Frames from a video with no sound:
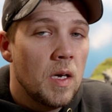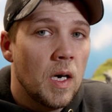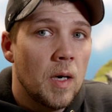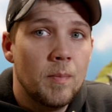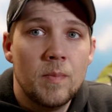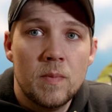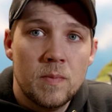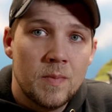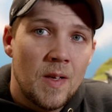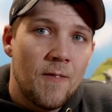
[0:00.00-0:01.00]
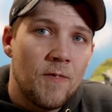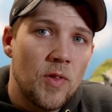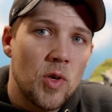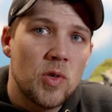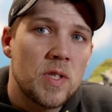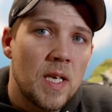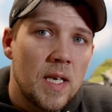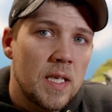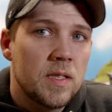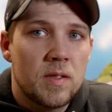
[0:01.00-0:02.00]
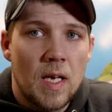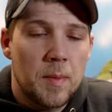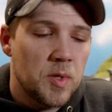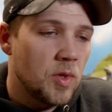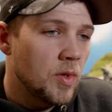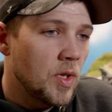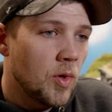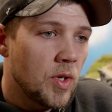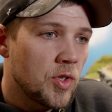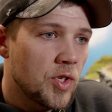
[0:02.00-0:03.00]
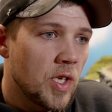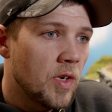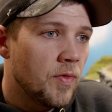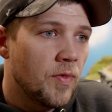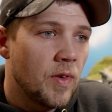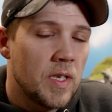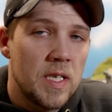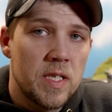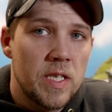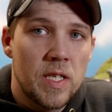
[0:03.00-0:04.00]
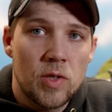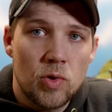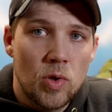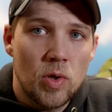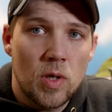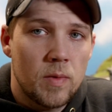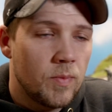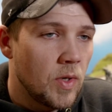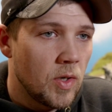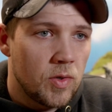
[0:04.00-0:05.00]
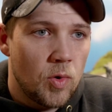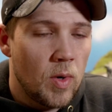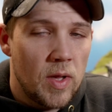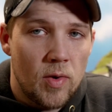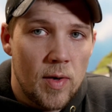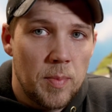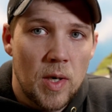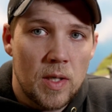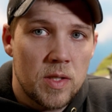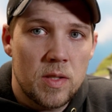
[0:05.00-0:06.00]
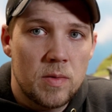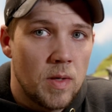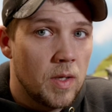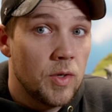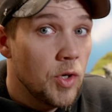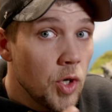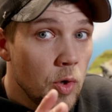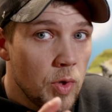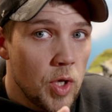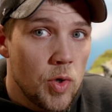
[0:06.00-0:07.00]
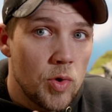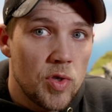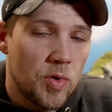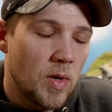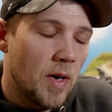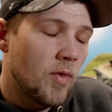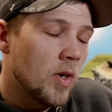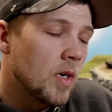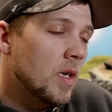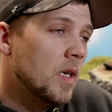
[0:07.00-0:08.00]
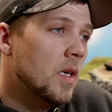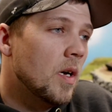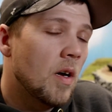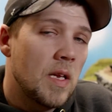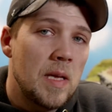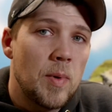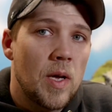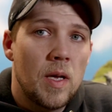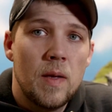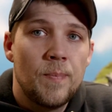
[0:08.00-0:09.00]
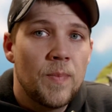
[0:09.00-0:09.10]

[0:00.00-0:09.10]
for those guys, absolutely go get yourself a DC controller. They're $20, $30, new, used, whatever, on eBay,